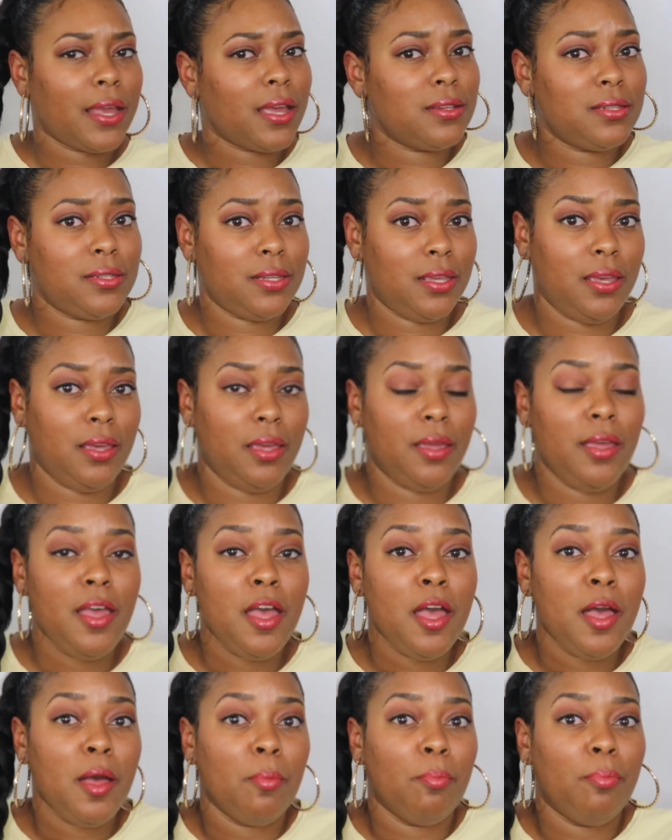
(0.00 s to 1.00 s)
Like I said,
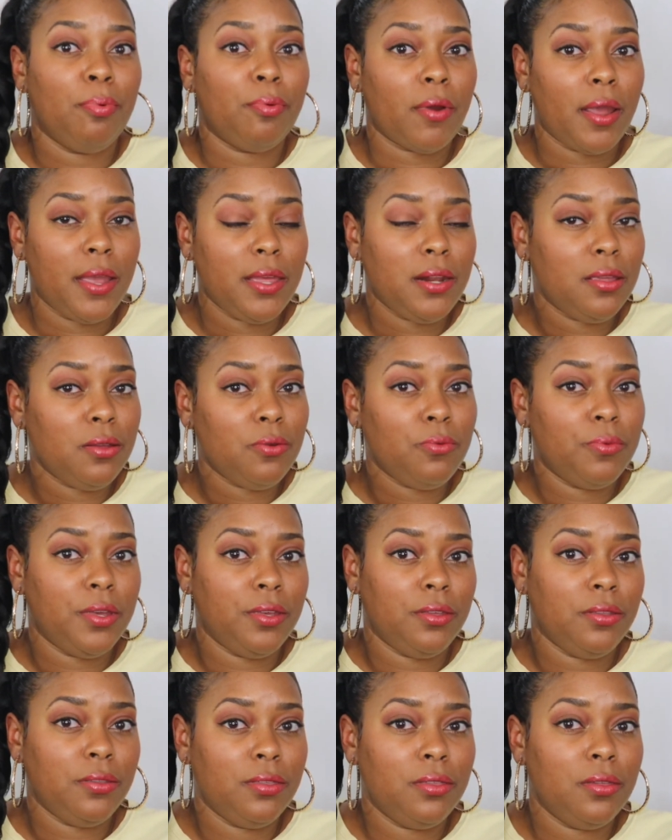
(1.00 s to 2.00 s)
braiding
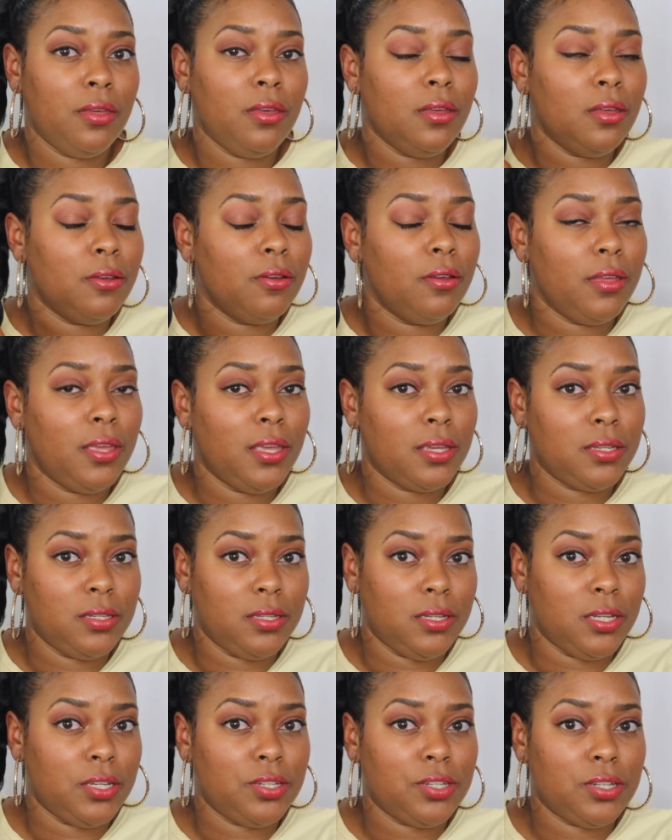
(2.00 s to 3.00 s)
with
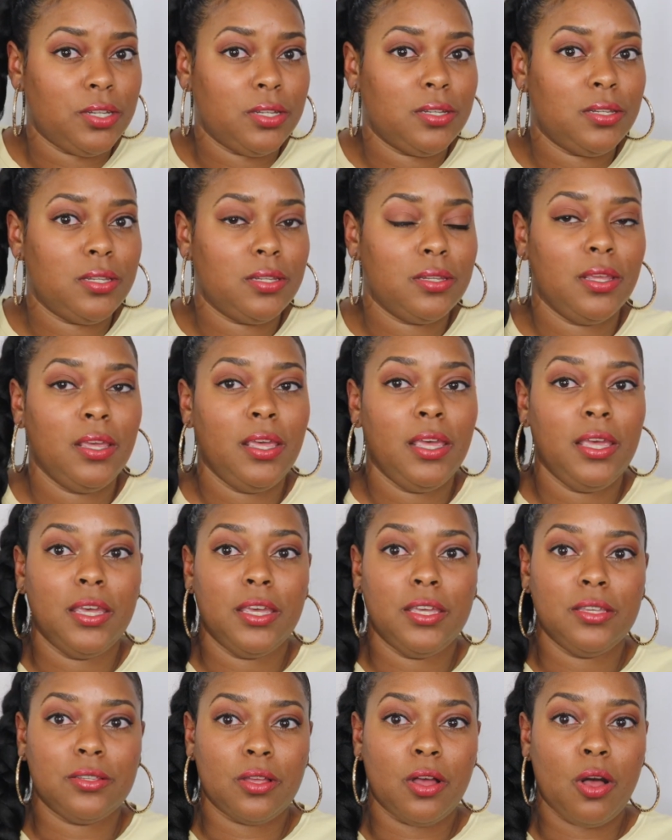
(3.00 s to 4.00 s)
extensions
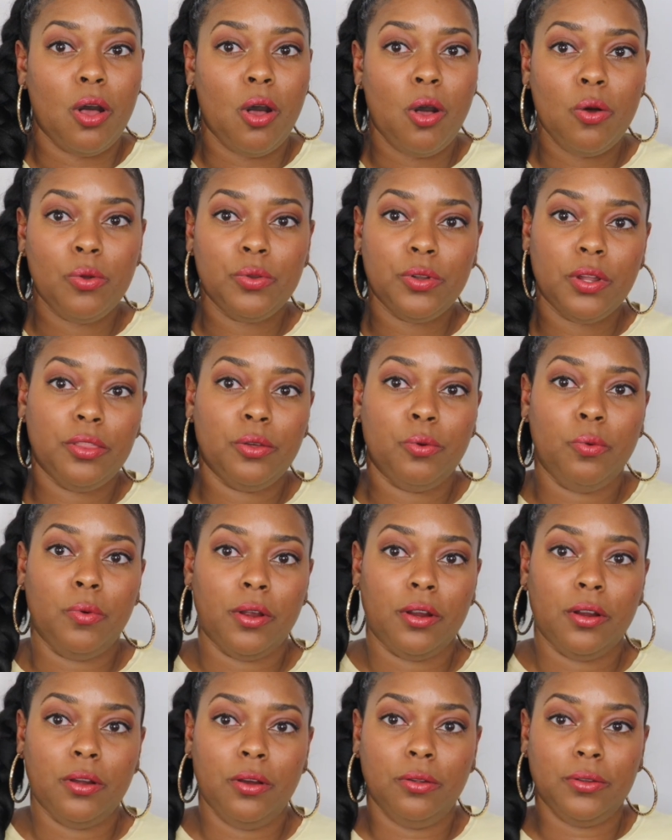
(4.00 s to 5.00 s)
is a whole nother
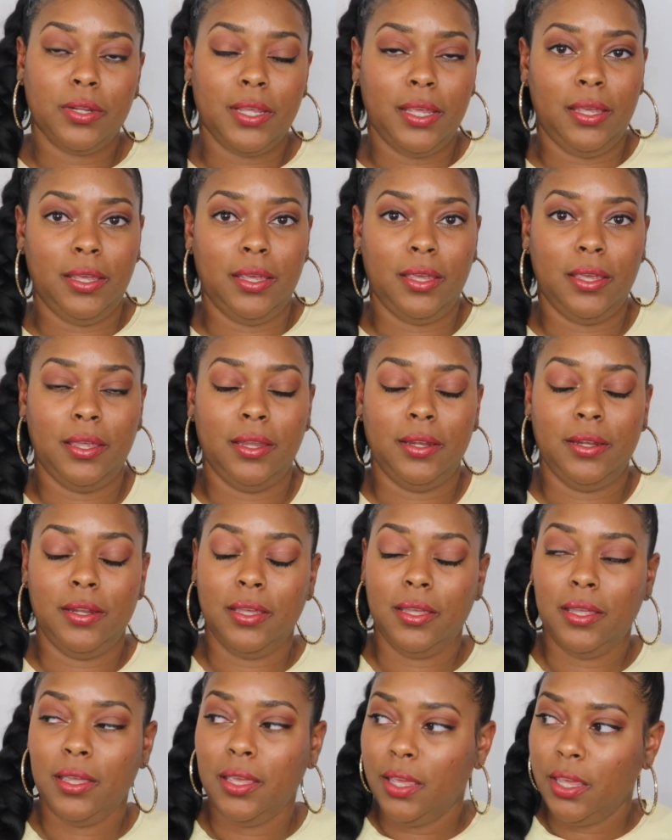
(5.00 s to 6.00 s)
world, and
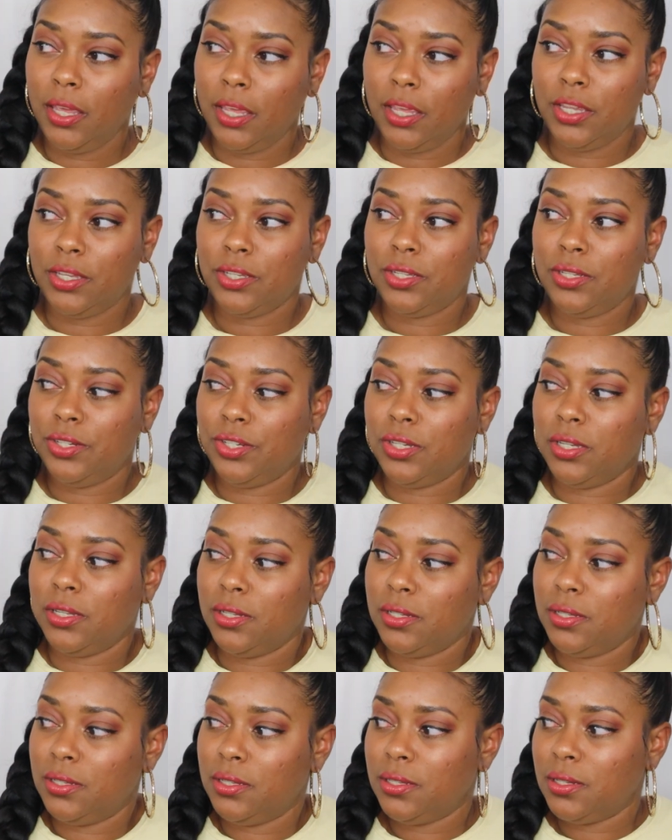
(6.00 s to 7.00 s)
it's
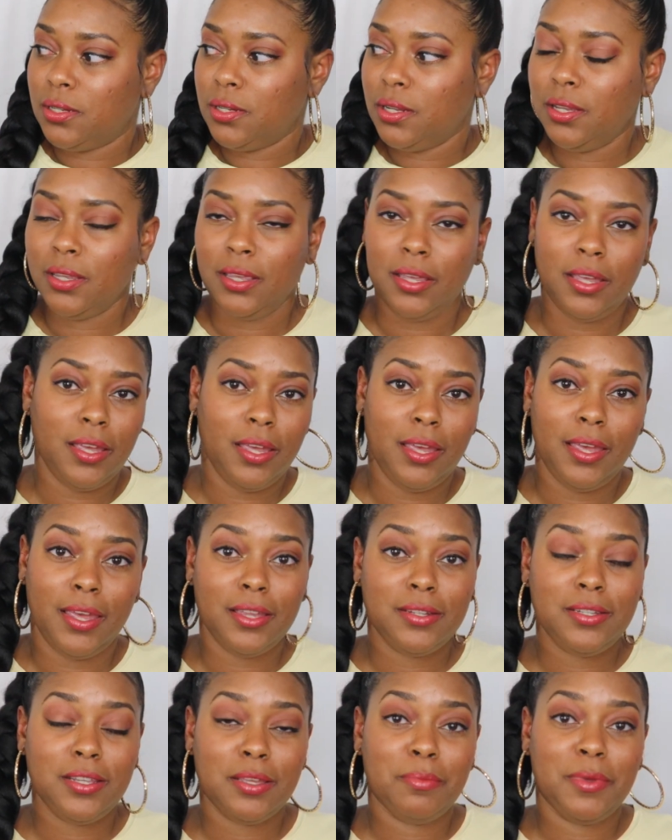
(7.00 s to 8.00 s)
just,
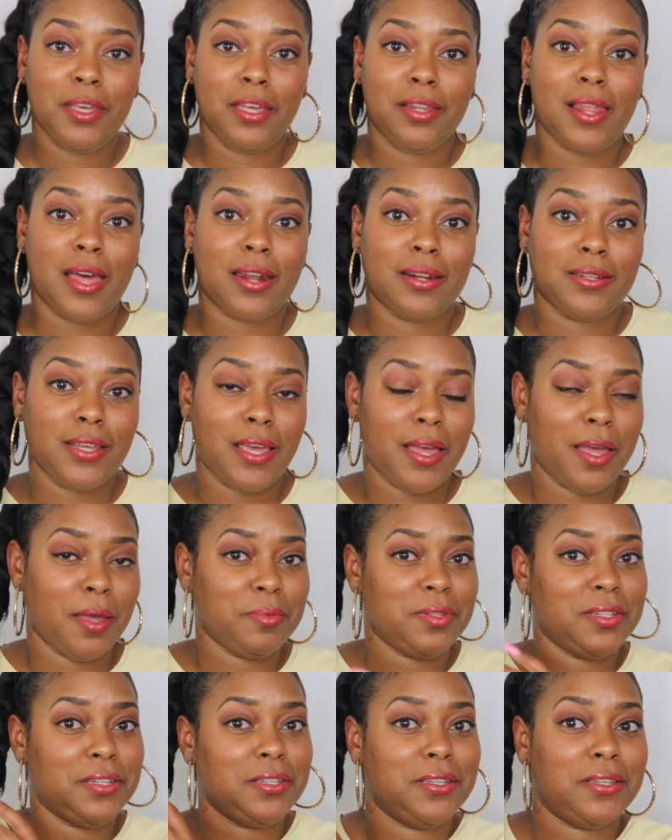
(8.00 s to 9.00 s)
it took me a lot of
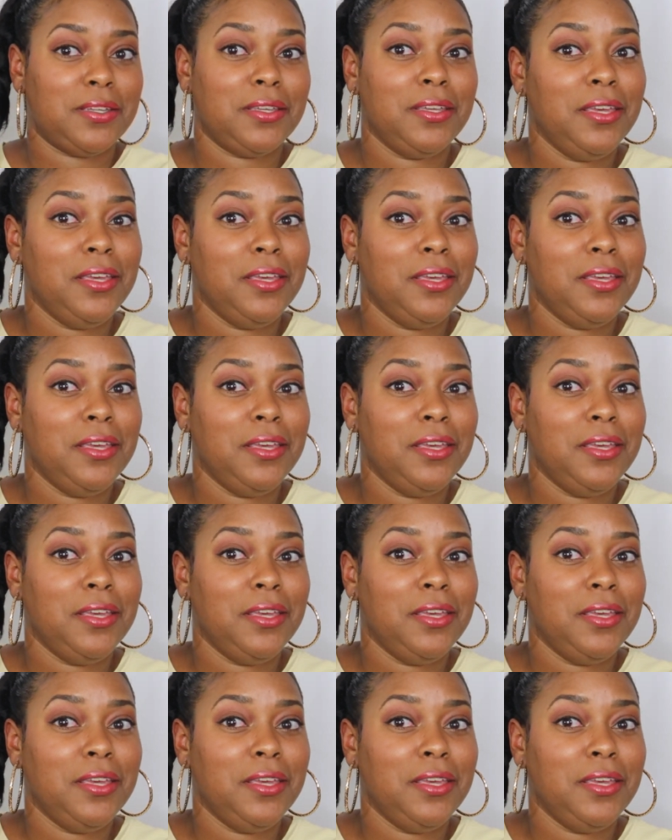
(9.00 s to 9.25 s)
times to